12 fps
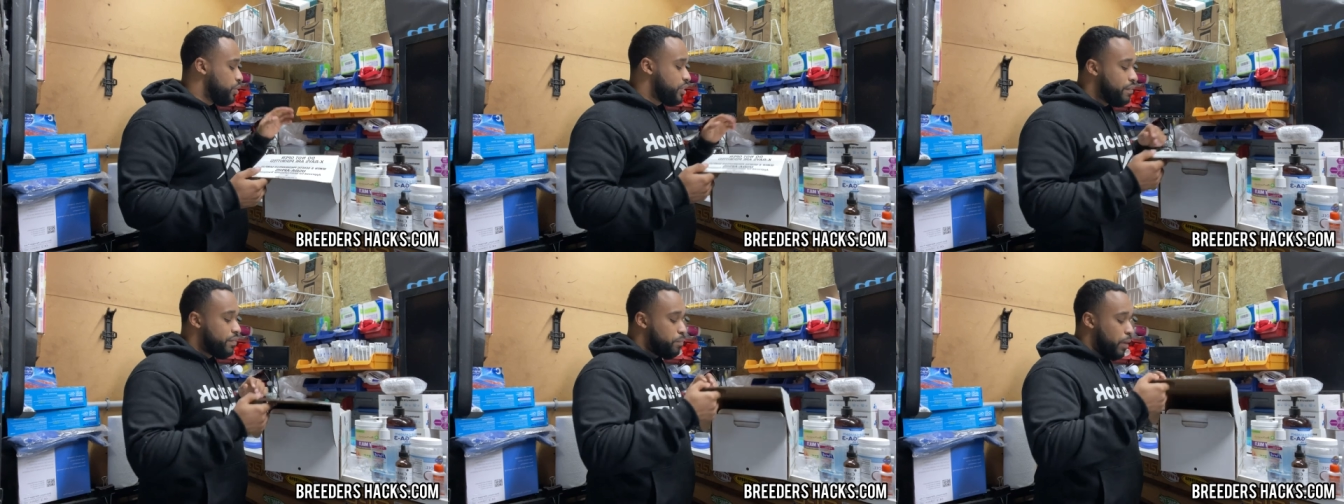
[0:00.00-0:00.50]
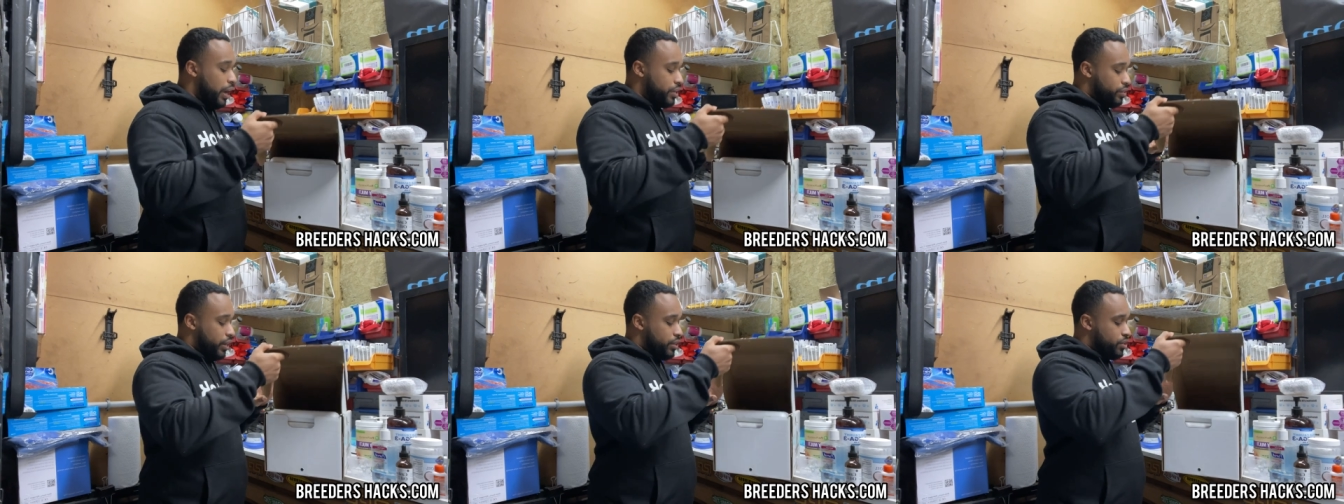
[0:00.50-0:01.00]
receive the
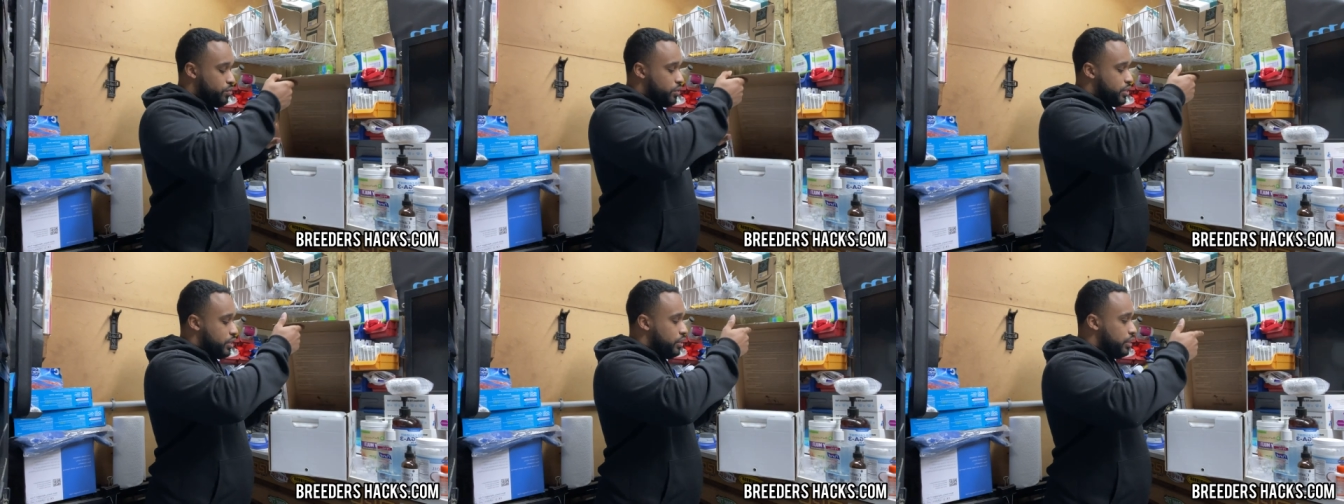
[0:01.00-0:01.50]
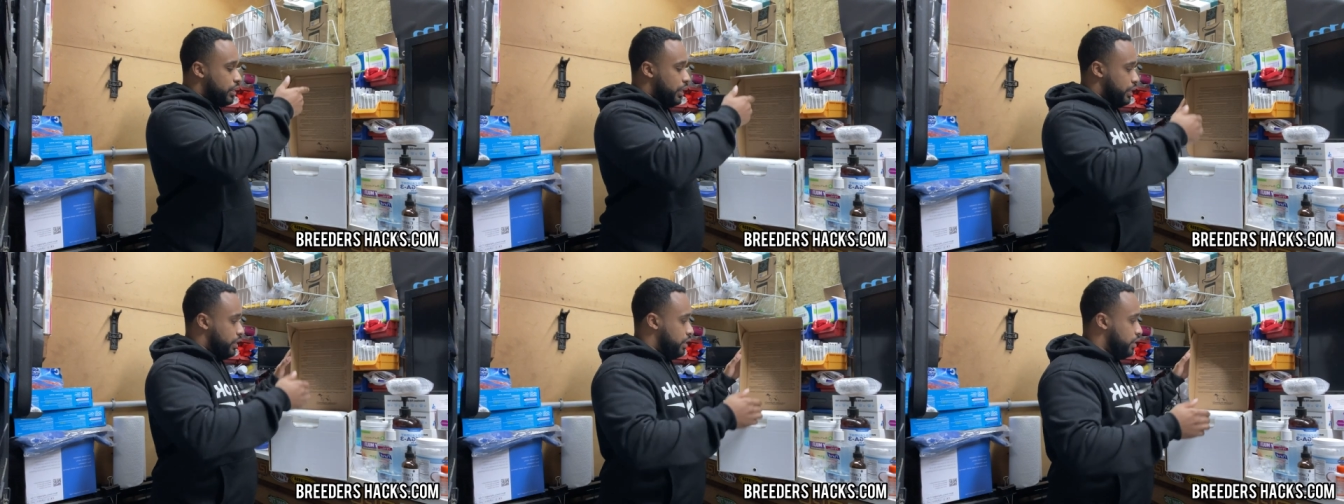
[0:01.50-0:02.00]
box, right, this is what it's gonna look
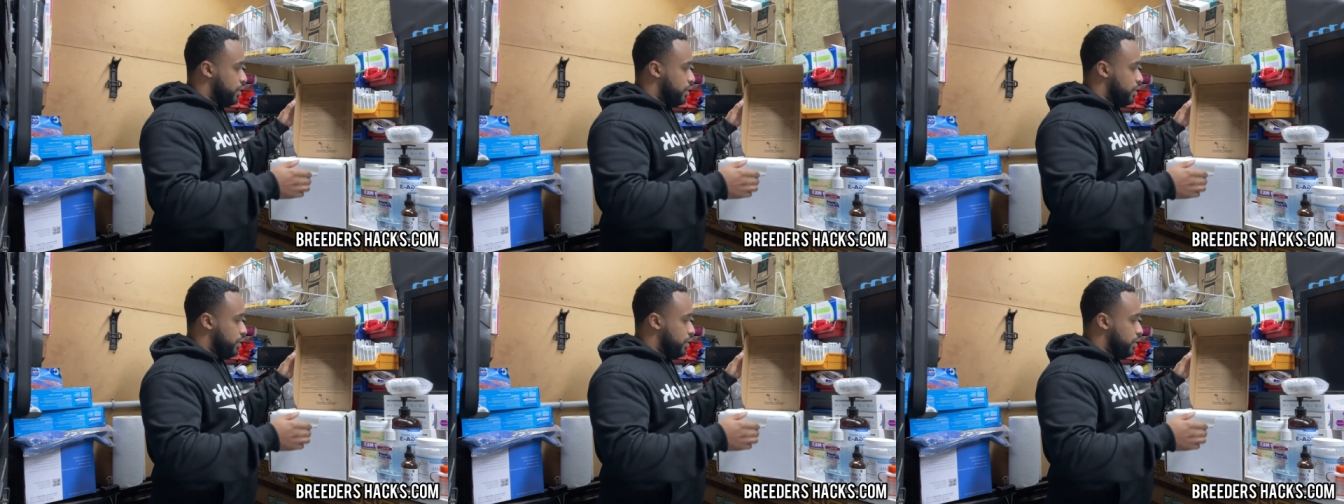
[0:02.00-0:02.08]
like.